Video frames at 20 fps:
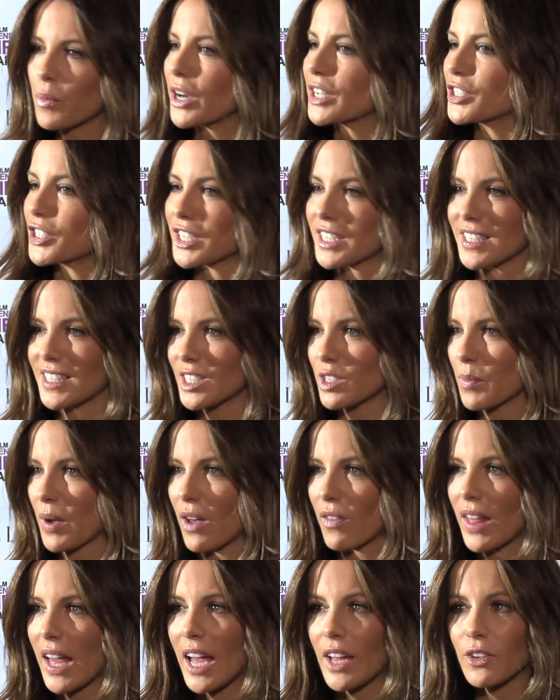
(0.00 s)
prejudices about
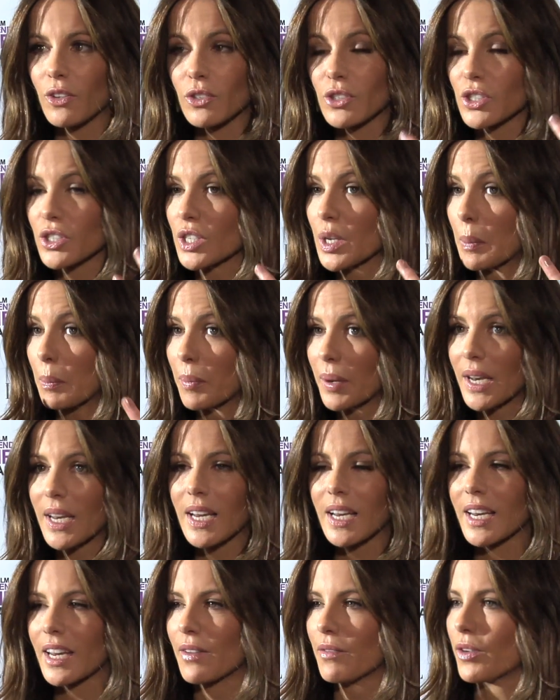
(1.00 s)
that and you're just
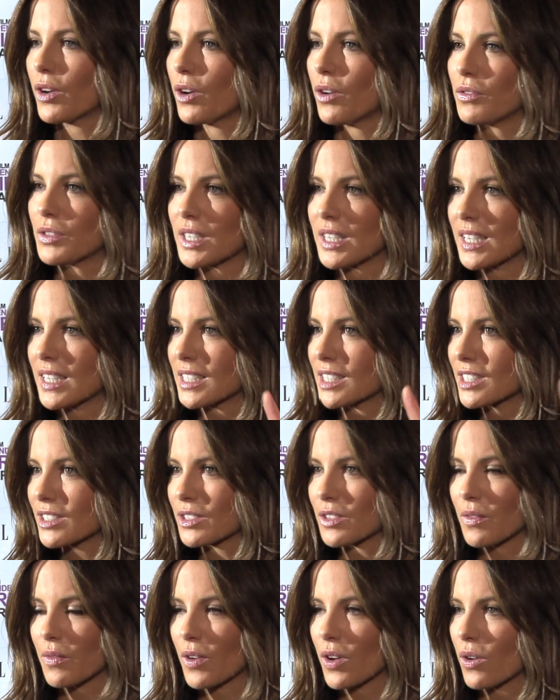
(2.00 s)
completely involved in
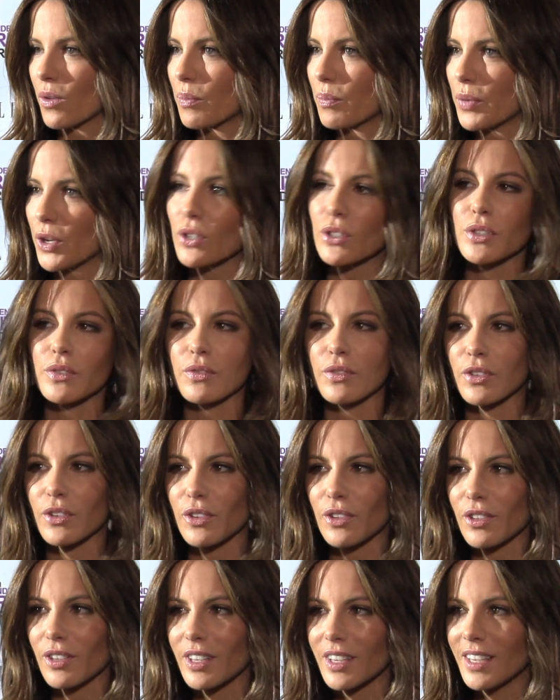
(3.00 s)
this
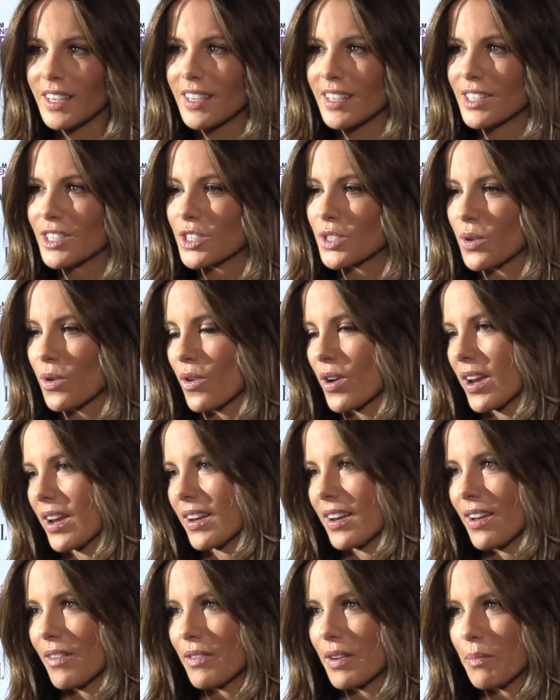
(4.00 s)
beautiful story
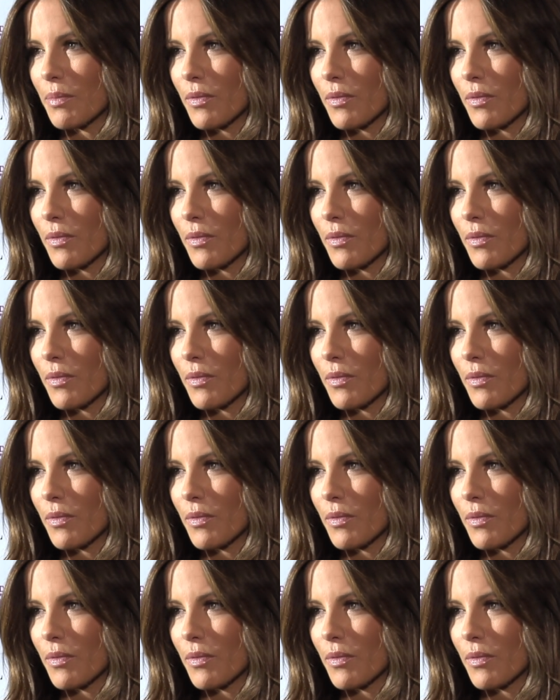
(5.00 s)
and lovely